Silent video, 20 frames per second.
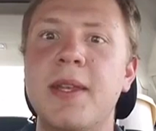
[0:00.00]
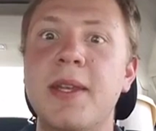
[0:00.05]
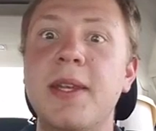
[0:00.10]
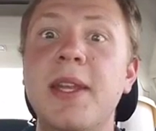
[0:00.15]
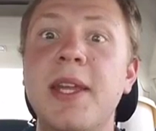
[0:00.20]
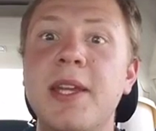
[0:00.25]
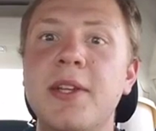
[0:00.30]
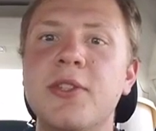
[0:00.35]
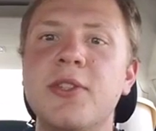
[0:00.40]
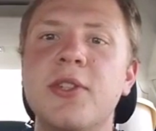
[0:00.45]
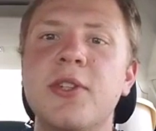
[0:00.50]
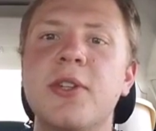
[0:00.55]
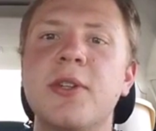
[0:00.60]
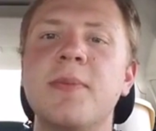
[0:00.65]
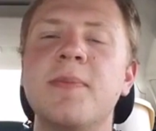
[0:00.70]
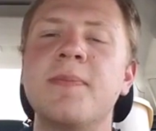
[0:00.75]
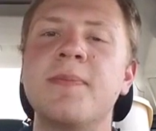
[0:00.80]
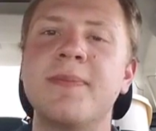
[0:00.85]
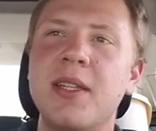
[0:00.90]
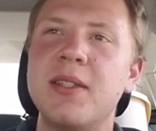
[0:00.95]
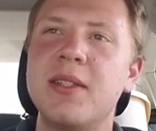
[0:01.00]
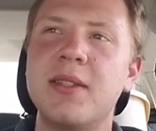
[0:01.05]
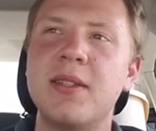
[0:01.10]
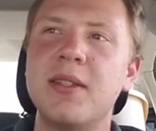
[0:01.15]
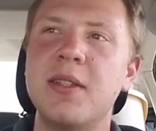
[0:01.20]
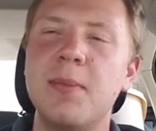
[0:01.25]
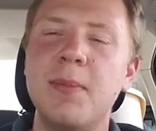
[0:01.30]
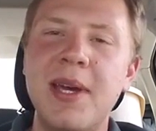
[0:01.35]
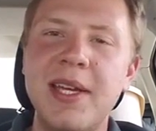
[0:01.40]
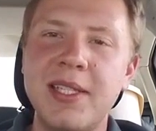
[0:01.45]
nature.
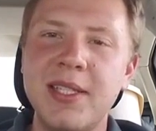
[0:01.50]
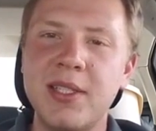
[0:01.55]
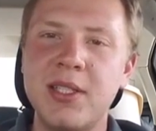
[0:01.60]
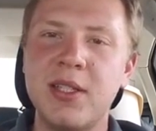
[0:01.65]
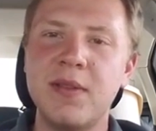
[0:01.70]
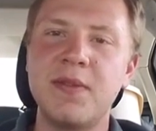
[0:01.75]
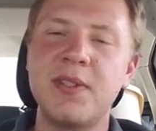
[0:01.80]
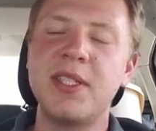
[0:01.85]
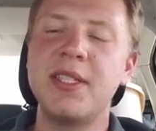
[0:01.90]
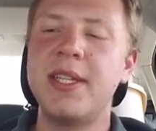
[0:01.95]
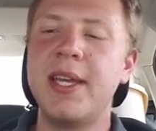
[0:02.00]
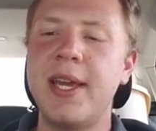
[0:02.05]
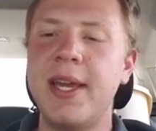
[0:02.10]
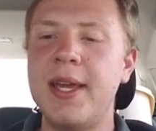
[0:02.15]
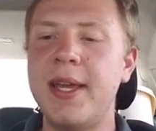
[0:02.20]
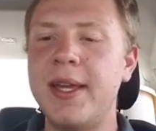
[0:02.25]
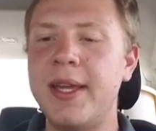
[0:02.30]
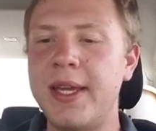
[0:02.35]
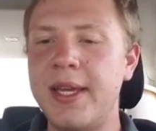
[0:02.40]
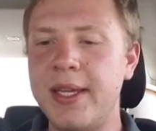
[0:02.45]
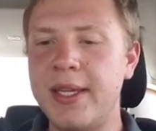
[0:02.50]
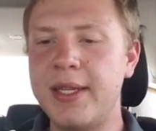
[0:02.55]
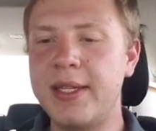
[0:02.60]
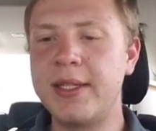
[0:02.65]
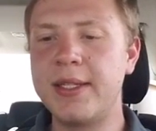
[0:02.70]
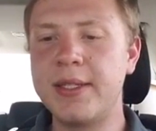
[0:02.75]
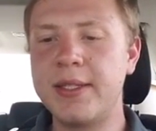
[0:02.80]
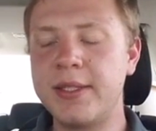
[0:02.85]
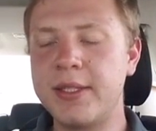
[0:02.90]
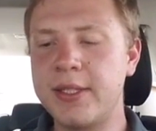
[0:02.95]
The message of today
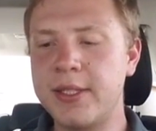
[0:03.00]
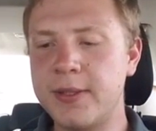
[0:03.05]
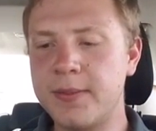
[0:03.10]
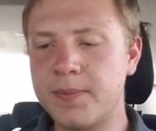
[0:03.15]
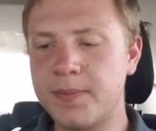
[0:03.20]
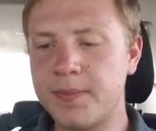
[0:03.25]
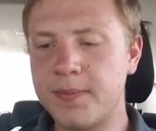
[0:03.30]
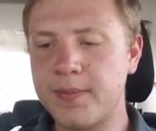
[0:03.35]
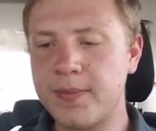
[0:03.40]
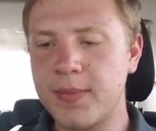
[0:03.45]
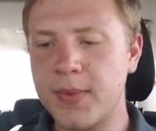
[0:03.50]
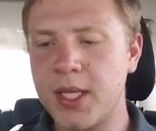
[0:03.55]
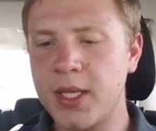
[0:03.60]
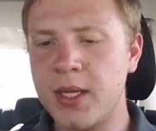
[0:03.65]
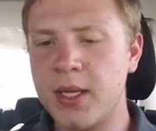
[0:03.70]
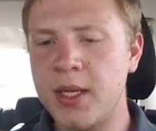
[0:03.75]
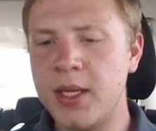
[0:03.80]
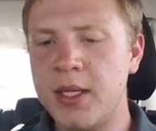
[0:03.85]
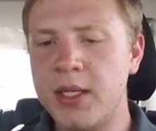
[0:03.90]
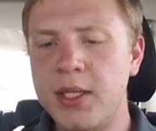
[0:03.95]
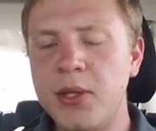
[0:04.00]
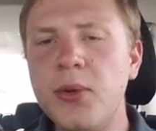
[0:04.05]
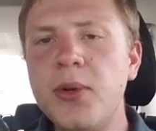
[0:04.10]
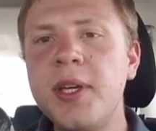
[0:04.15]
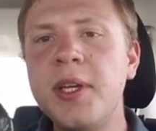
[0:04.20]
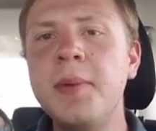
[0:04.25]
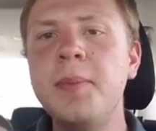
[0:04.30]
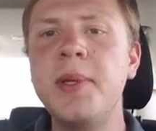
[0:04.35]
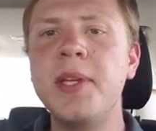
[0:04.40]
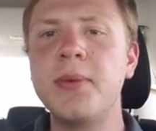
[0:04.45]
is you
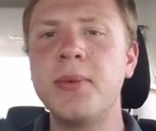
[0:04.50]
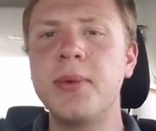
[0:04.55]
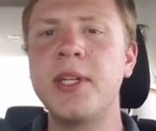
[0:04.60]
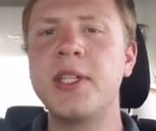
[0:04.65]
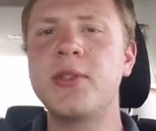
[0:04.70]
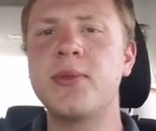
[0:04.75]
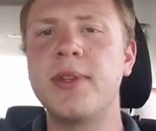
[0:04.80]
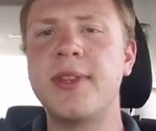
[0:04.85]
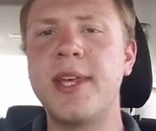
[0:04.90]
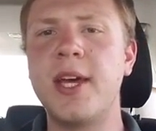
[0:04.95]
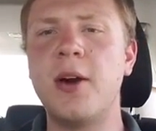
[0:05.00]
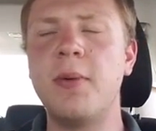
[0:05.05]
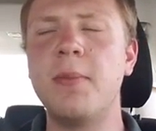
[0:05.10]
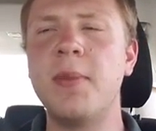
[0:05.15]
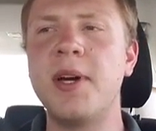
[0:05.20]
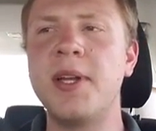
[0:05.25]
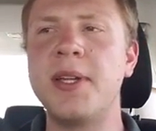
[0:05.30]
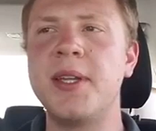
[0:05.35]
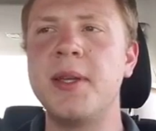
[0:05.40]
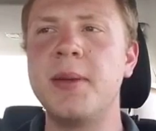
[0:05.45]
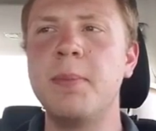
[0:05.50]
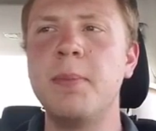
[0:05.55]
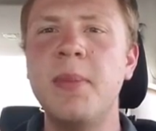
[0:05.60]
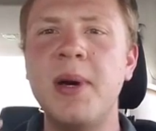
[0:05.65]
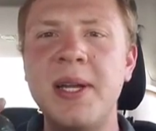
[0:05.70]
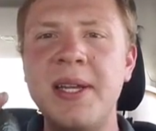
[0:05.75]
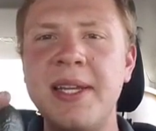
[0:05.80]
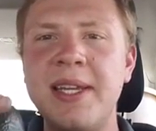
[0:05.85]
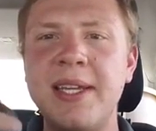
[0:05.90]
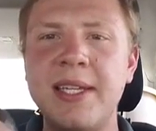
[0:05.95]
can be rich without money.
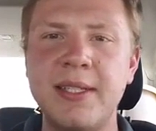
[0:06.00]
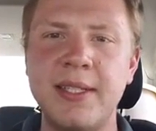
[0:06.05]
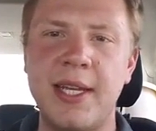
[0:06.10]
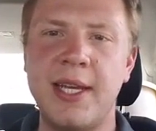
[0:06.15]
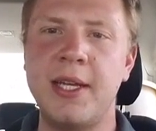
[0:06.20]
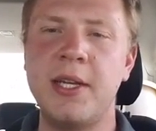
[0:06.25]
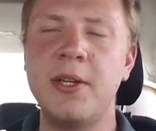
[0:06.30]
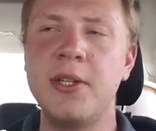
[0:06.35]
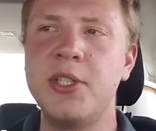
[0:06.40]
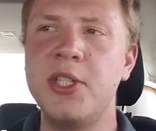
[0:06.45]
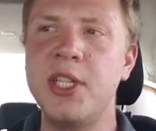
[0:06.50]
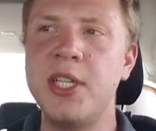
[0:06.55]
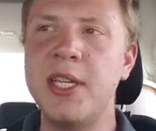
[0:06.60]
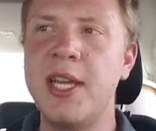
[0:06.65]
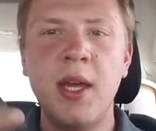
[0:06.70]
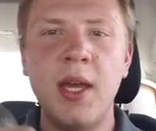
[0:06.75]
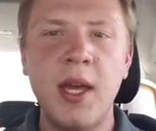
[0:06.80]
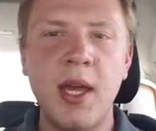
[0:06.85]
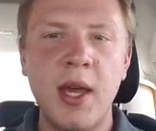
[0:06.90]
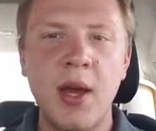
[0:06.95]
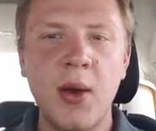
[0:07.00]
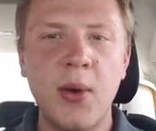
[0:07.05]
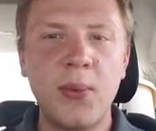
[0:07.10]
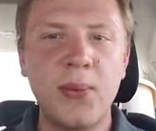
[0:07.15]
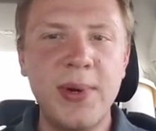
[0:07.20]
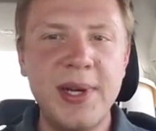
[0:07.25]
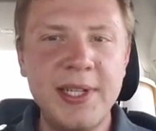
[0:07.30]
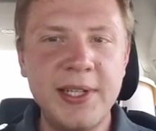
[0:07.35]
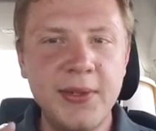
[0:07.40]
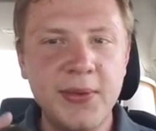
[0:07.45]
Money is energy.
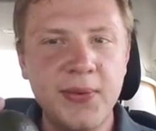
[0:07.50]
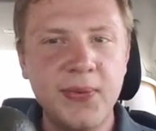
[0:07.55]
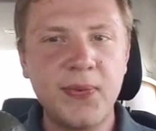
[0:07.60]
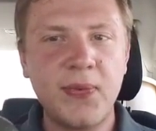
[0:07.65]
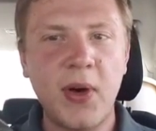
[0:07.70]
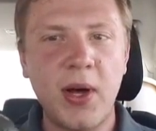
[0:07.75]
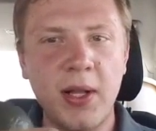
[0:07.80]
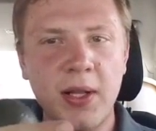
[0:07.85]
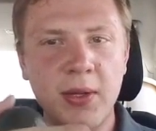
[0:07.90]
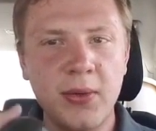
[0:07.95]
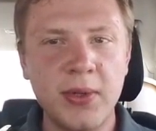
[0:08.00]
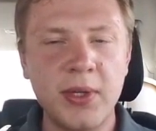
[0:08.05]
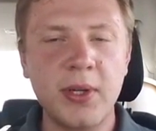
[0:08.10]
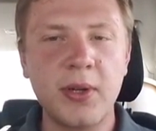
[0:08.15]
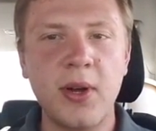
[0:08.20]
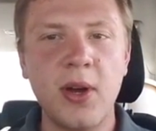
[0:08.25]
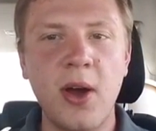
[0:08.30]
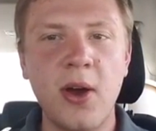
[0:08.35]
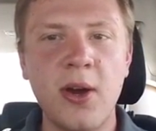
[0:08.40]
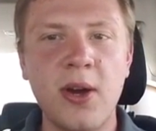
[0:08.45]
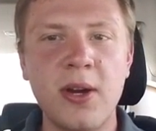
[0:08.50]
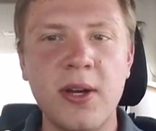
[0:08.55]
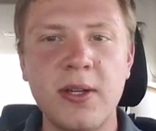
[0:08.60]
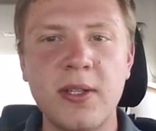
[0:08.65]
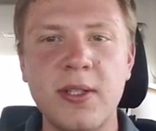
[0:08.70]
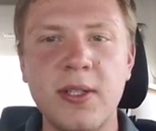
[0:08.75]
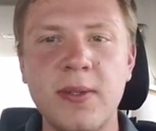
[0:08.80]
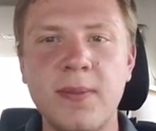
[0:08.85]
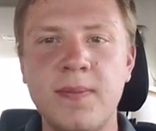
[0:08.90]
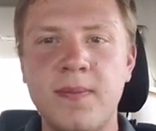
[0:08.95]
When you follow your
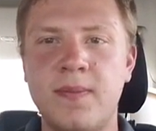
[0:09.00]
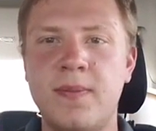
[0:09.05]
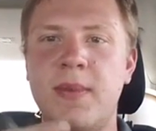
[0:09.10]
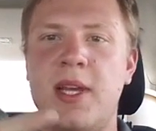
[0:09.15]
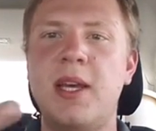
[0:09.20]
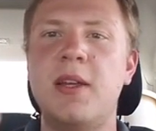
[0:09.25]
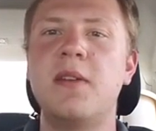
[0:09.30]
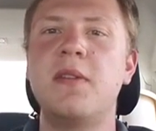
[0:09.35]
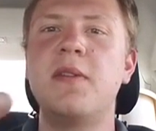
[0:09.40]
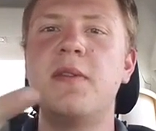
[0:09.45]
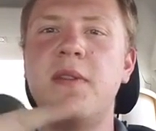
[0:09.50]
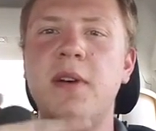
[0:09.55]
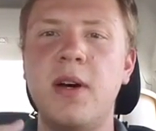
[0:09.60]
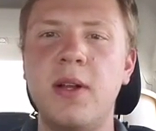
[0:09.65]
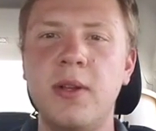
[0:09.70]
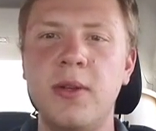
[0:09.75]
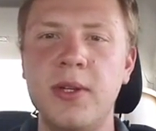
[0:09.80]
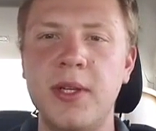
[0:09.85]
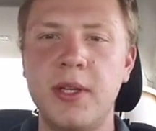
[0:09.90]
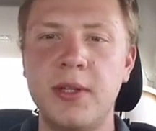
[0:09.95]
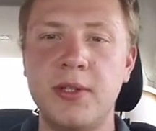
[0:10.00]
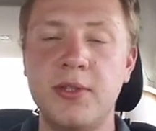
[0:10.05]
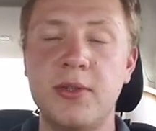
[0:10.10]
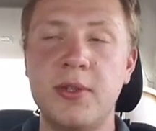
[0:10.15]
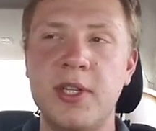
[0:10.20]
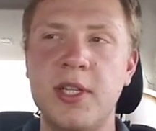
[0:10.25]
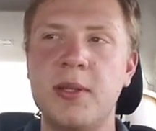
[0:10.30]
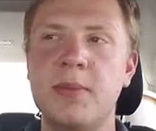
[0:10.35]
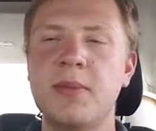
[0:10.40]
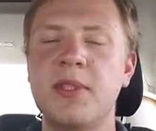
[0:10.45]
heart and follow your
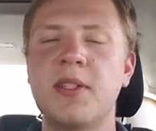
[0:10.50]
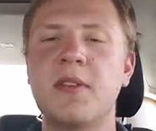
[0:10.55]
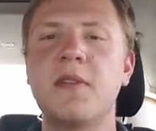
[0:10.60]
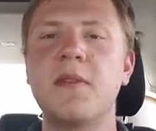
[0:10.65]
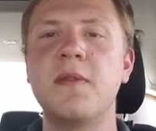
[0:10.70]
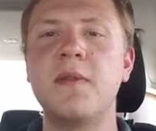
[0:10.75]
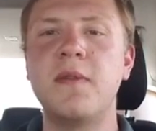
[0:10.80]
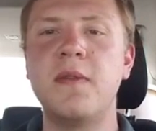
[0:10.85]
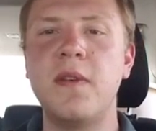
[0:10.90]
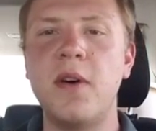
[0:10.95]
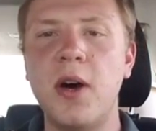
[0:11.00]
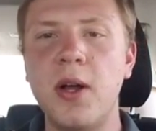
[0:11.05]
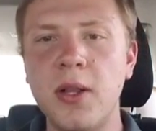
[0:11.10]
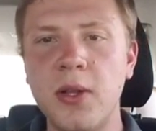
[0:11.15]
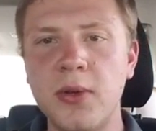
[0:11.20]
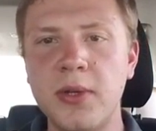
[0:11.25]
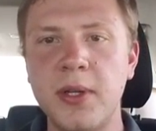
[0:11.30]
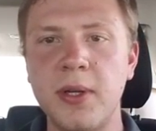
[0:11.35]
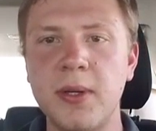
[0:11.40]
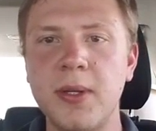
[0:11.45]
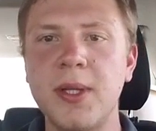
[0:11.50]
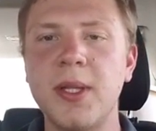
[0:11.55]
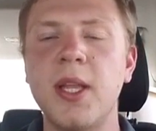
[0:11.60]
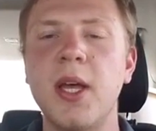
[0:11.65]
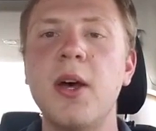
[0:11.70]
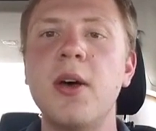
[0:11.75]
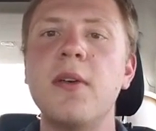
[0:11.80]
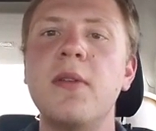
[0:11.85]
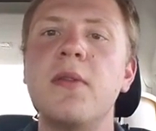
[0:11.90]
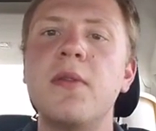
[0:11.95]
dreams and follow your
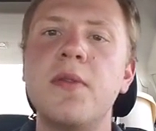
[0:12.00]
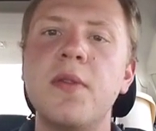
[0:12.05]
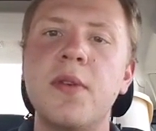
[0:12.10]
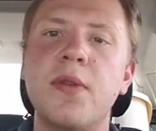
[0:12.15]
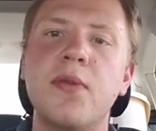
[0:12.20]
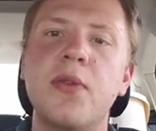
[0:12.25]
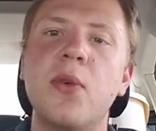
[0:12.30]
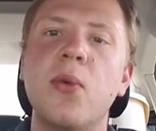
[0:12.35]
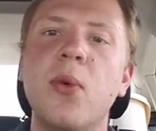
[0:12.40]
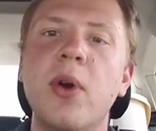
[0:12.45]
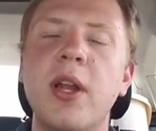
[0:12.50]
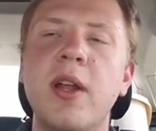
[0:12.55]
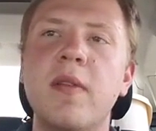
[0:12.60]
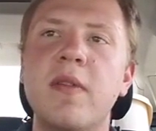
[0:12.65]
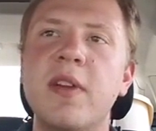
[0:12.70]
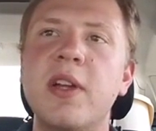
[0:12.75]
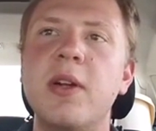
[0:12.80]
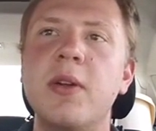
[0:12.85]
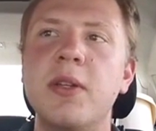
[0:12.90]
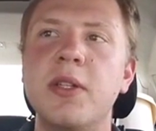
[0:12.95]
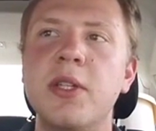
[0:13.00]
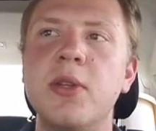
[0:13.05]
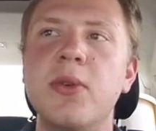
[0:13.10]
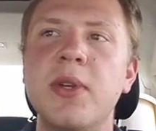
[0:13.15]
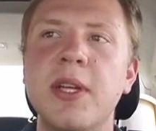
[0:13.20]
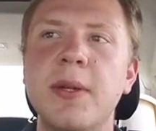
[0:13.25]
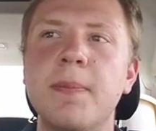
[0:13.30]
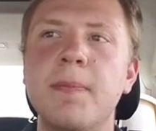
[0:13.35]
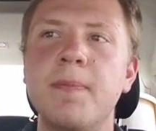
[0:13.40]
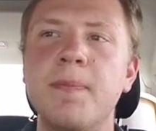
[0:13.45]
love for whatever you're
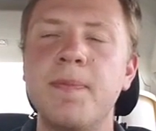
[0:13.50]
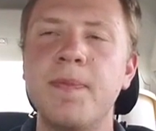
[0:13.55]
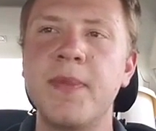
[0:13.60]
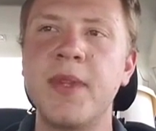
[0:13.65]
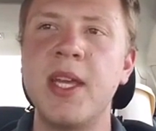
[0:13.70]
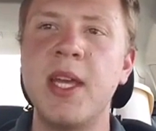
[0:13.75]
doing,